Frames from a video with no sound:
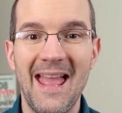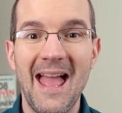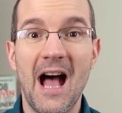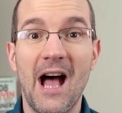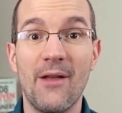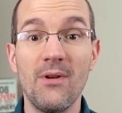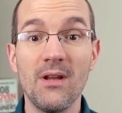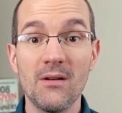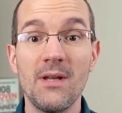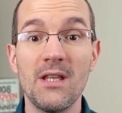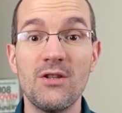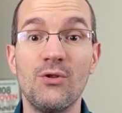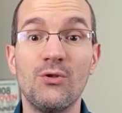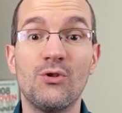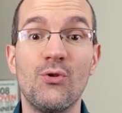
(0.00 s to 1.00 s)
I
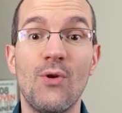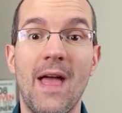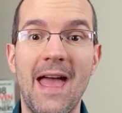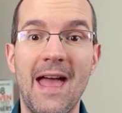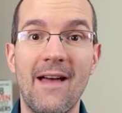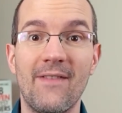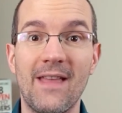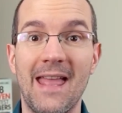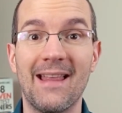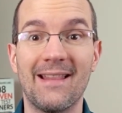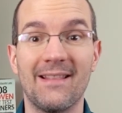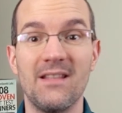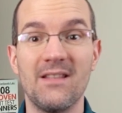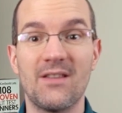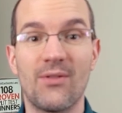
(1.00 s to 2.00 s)
recommend you to have
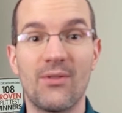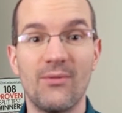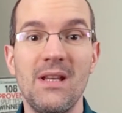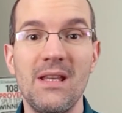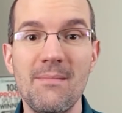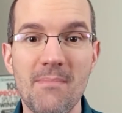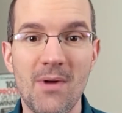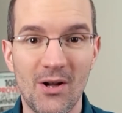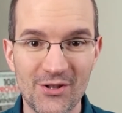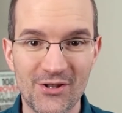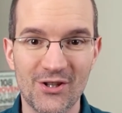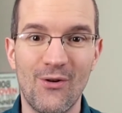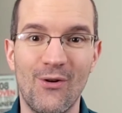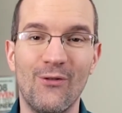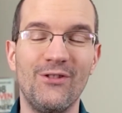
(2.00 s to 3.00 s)
at least 3
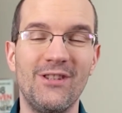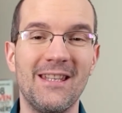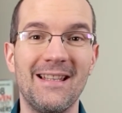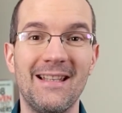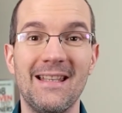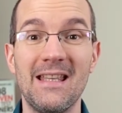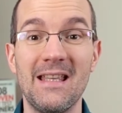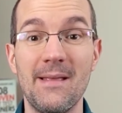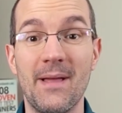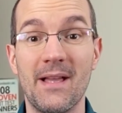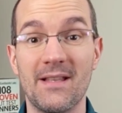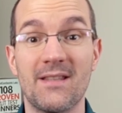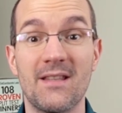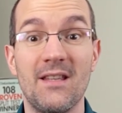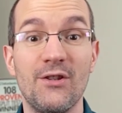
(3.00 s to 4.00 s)
months of daily
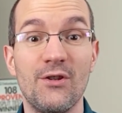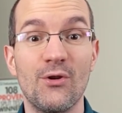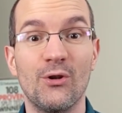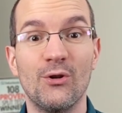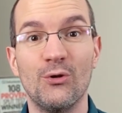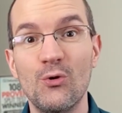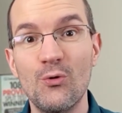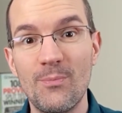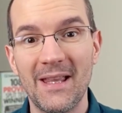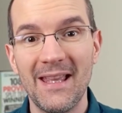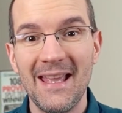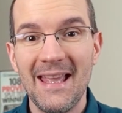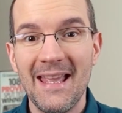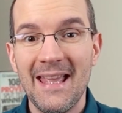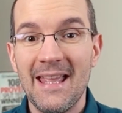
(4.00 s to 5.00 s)
emails in your loop.
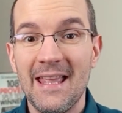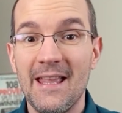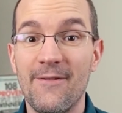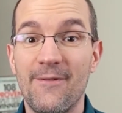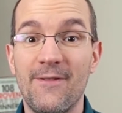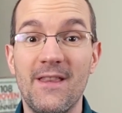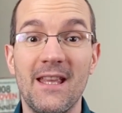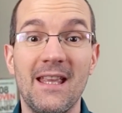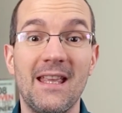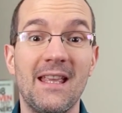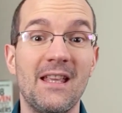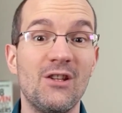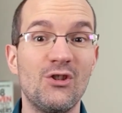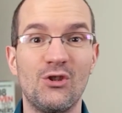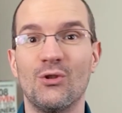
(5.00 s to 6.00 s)
If
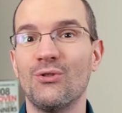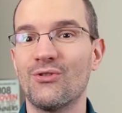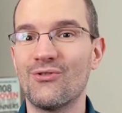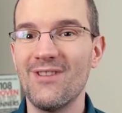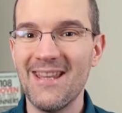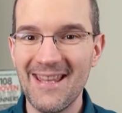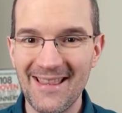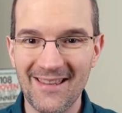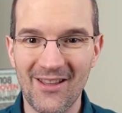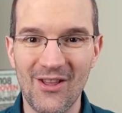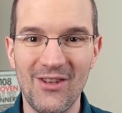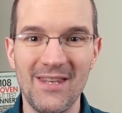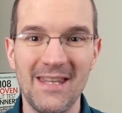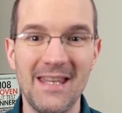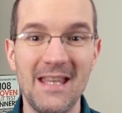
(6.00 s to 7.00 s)
they don't read
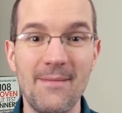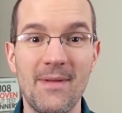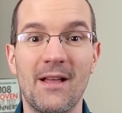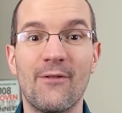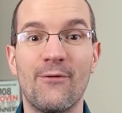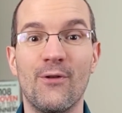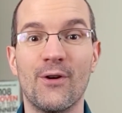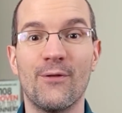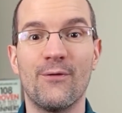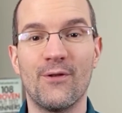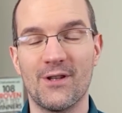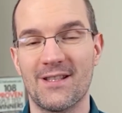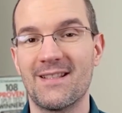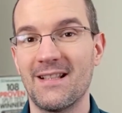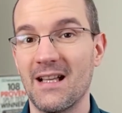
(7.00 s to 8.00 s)
an email for the
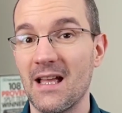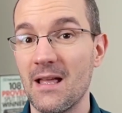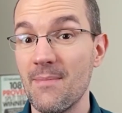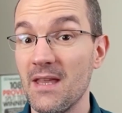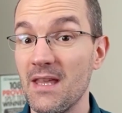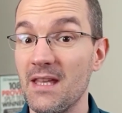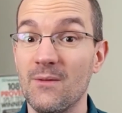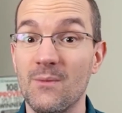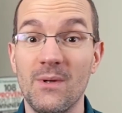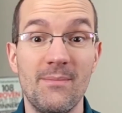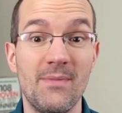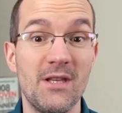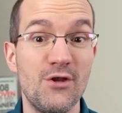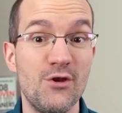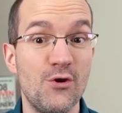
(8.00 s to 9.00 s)
first time, it will
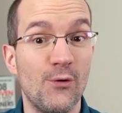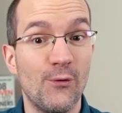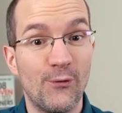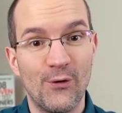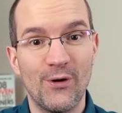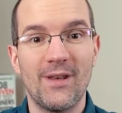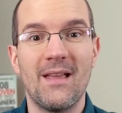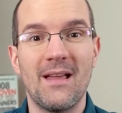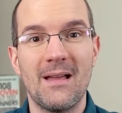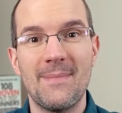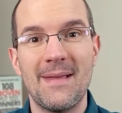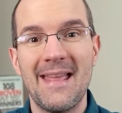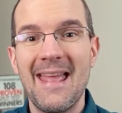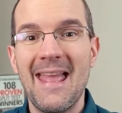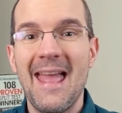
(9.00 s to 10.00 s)
be new for
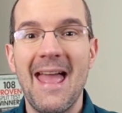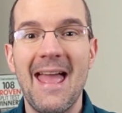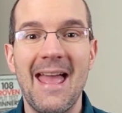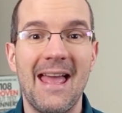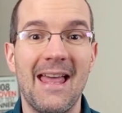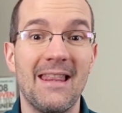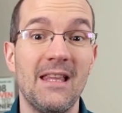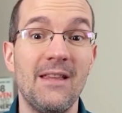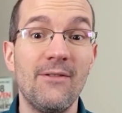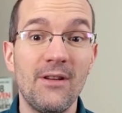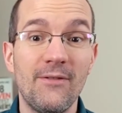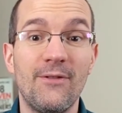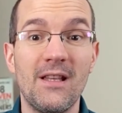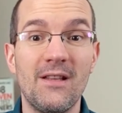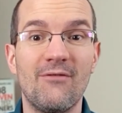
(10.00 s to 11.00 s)
them. And even
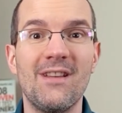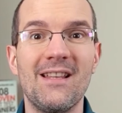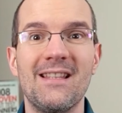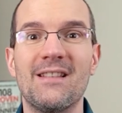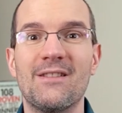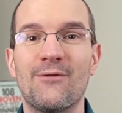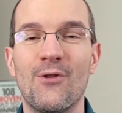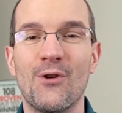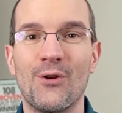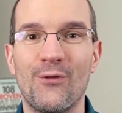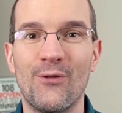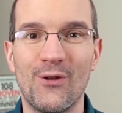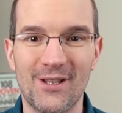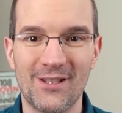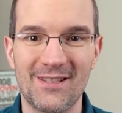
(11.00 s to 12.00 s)
if they read it for the
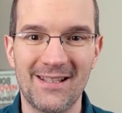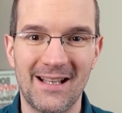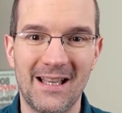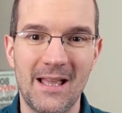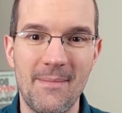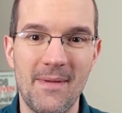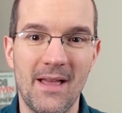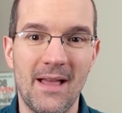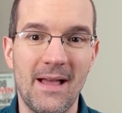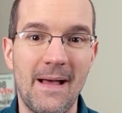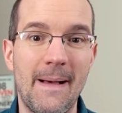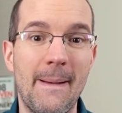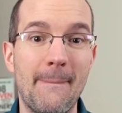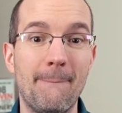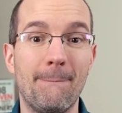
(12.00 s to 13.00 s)
first time,
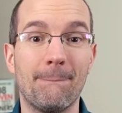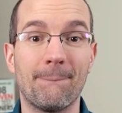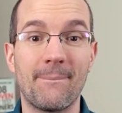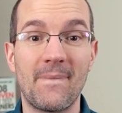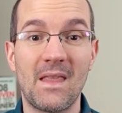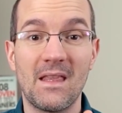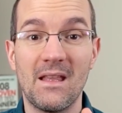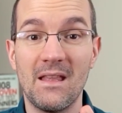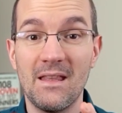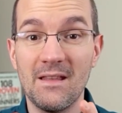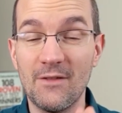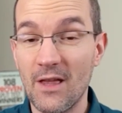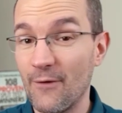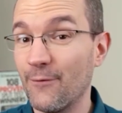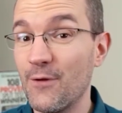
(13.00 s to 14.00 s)

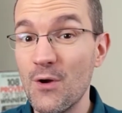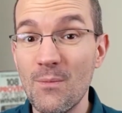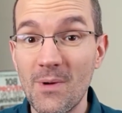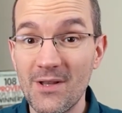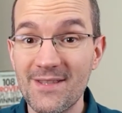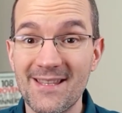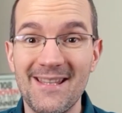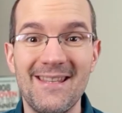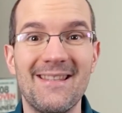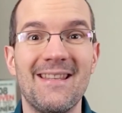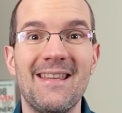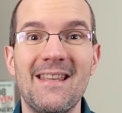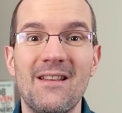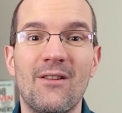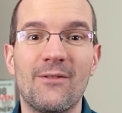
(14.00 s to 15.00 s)
a few months is
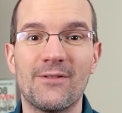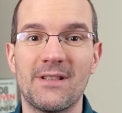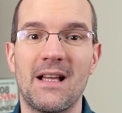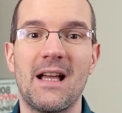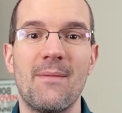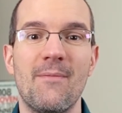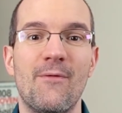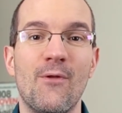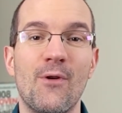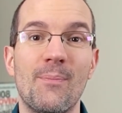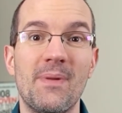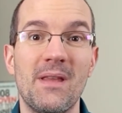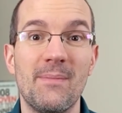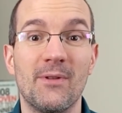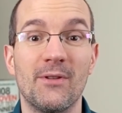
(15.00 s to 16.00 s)
enough time for
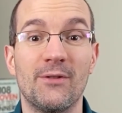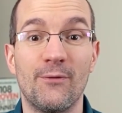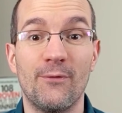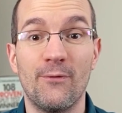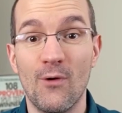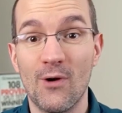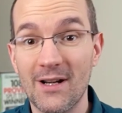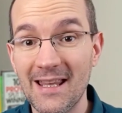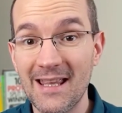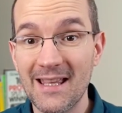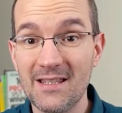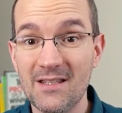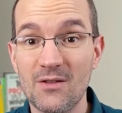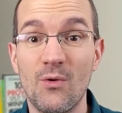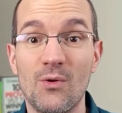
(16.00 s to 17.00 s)
people to
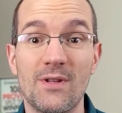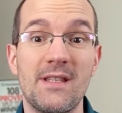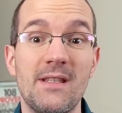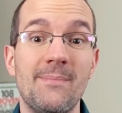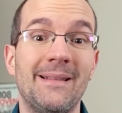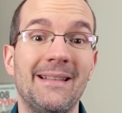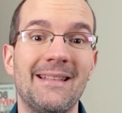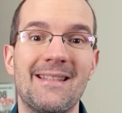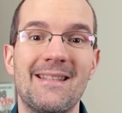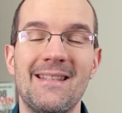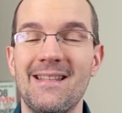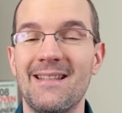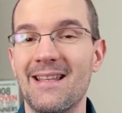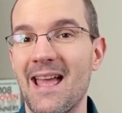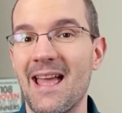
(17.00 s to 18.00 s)
forget or simply
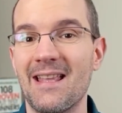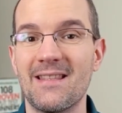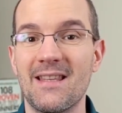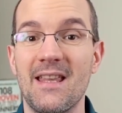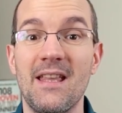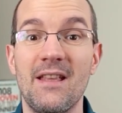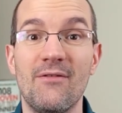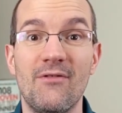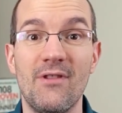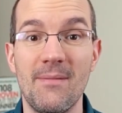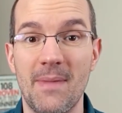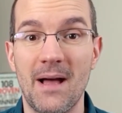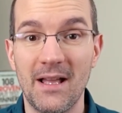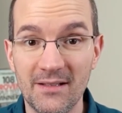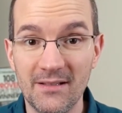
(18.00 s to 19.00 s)
see it as a
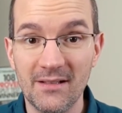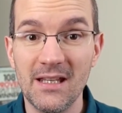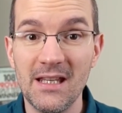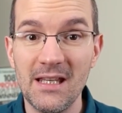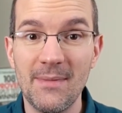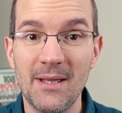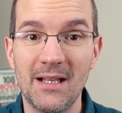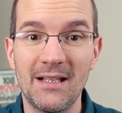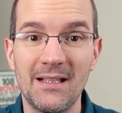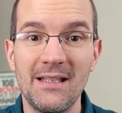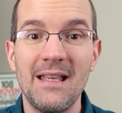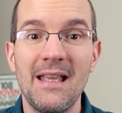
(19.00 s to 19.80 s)
reminder email.